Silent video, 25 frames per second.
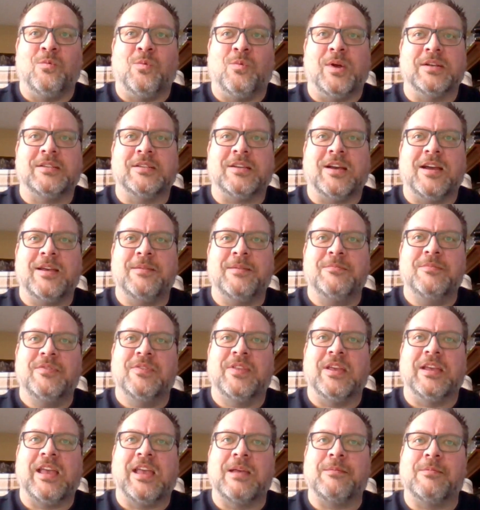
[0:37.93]
One time,
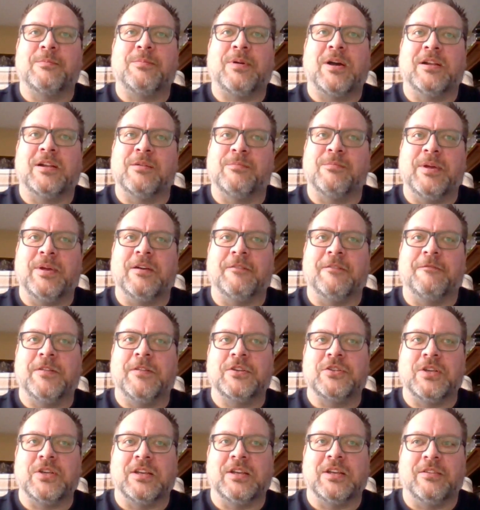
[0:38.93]
they came upon a bear
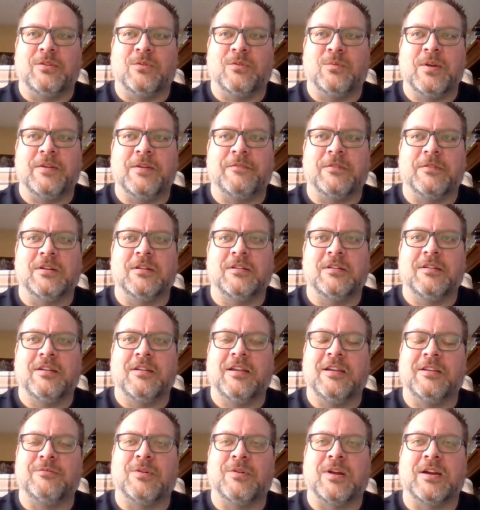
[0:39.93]
fishing in the river,
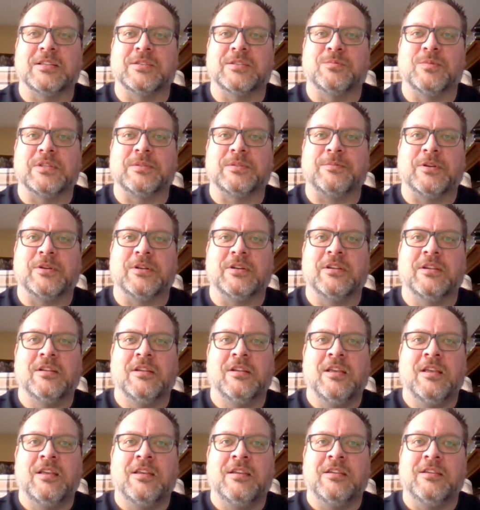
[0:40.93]
and Roz whispered,
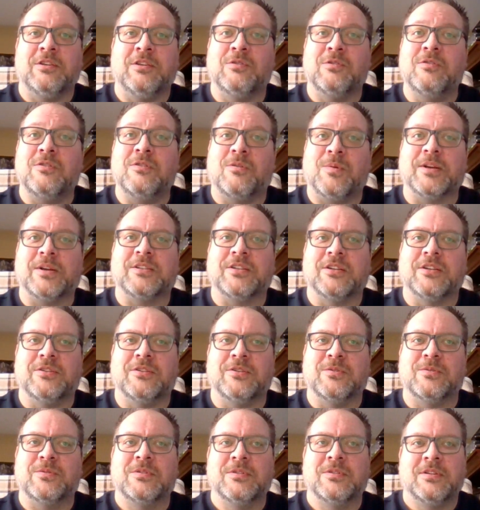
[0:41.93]
"You know what to
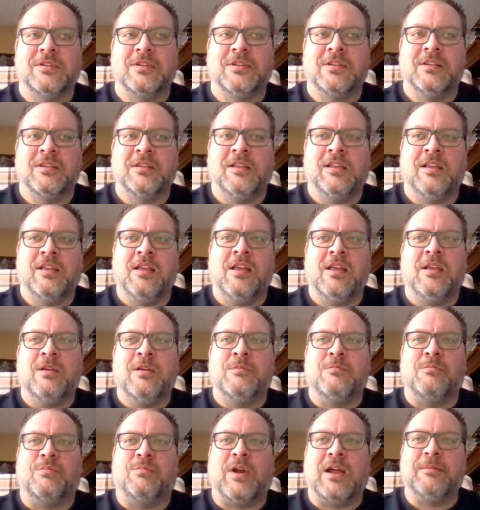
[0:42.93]
do."
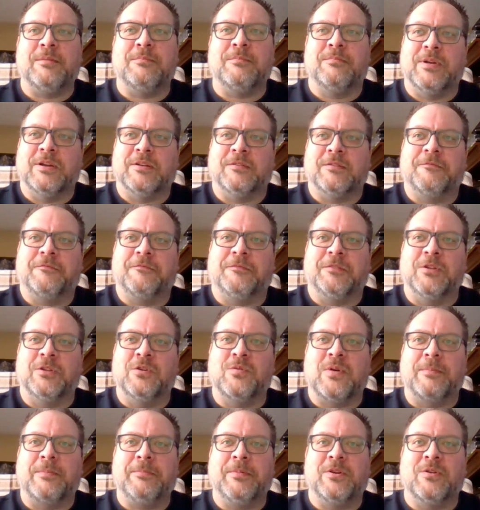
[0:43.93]
Bright Bill
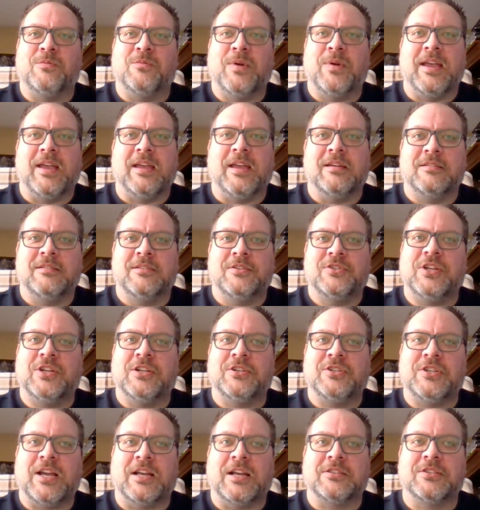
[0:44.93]
flew up and away,
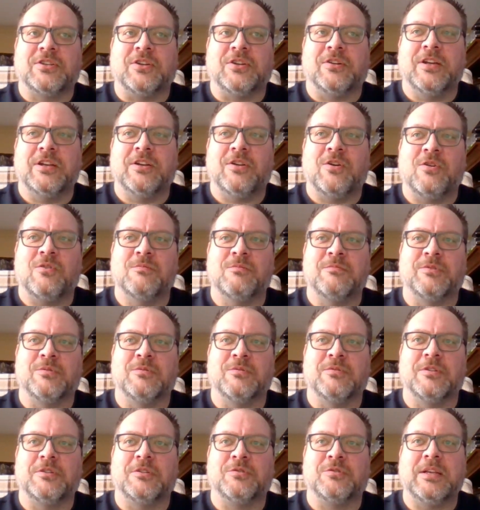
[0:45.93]
Chit Chat scurried home
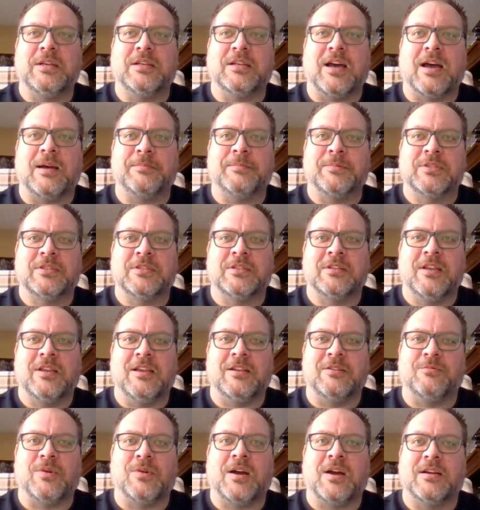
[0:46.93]
through the treetops,
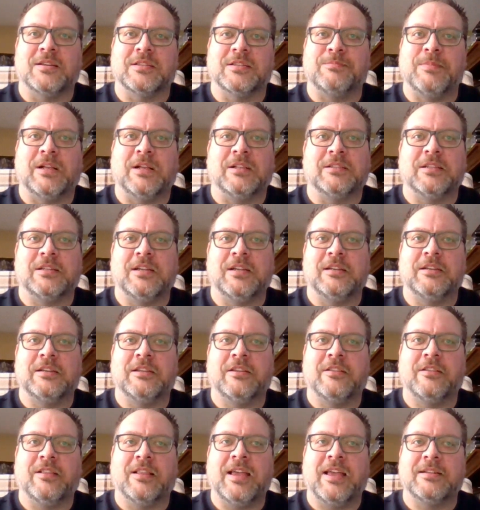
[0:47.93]
and Roz melted
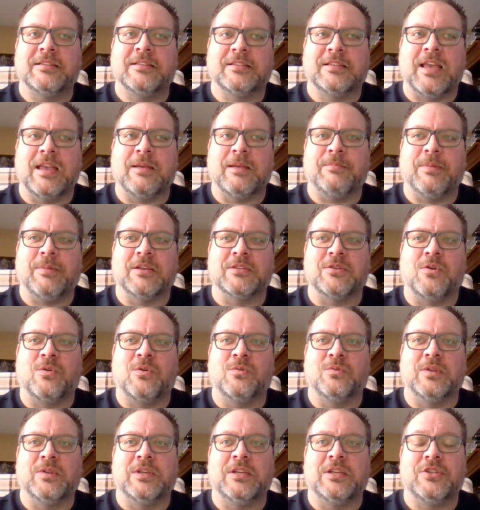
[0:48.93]
into the landscape as
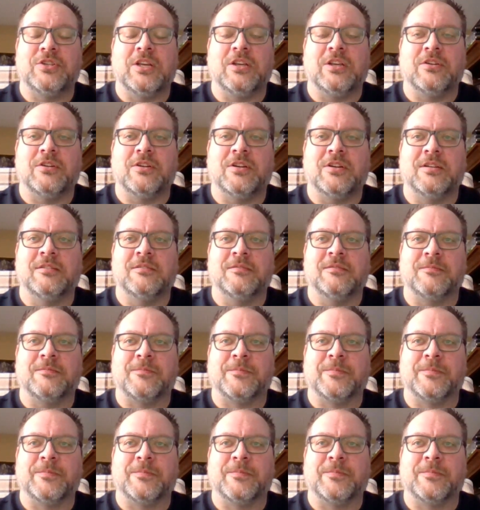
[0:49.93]
only she could.